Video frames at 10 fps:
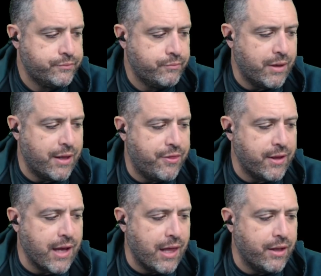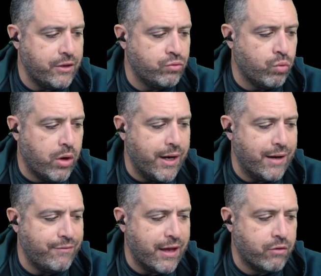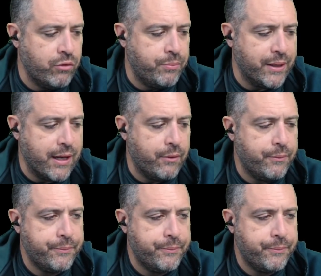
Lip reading: But I think Galladay's one out of that grouping now.